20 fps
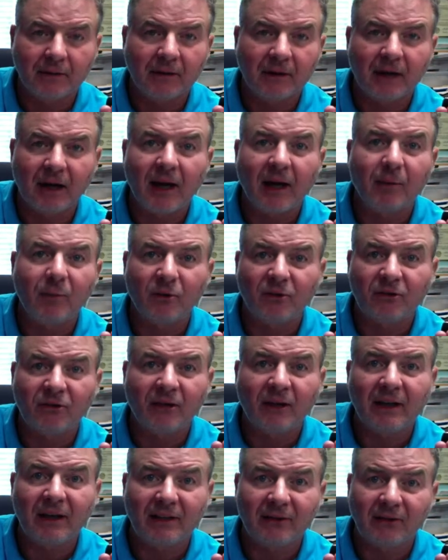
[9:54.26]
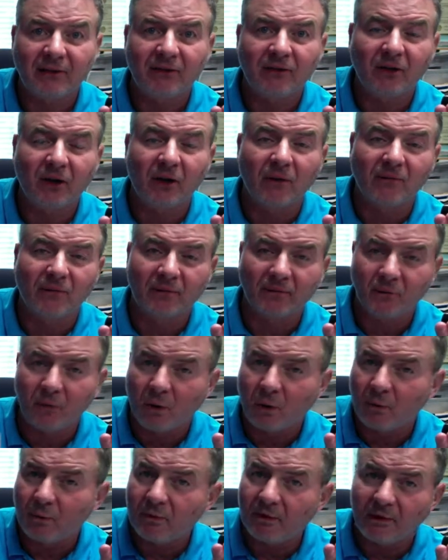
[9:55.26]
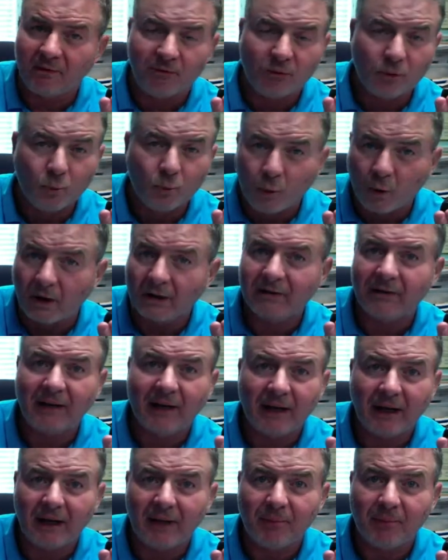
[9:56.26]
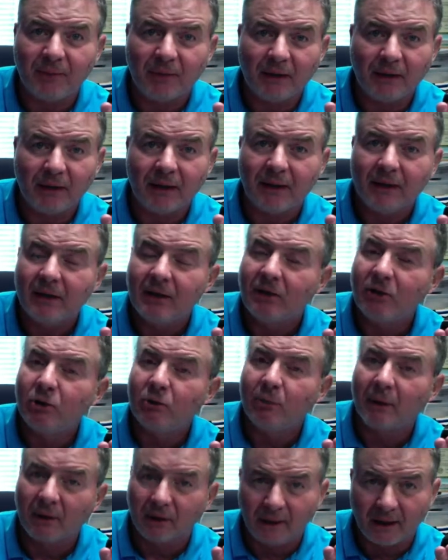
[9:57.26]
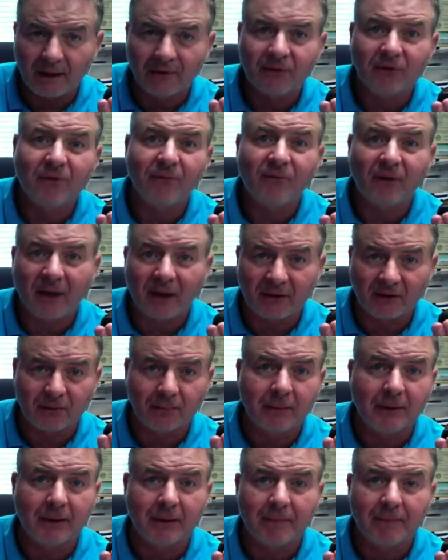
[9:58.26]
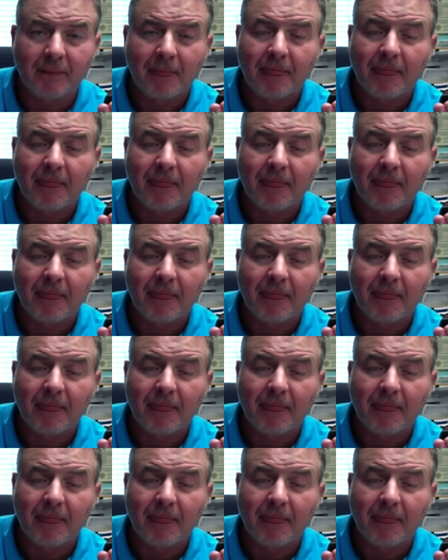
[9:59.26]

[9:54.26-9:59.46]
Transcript: camera settings itself. If you want 1080p, you better have some fast speed.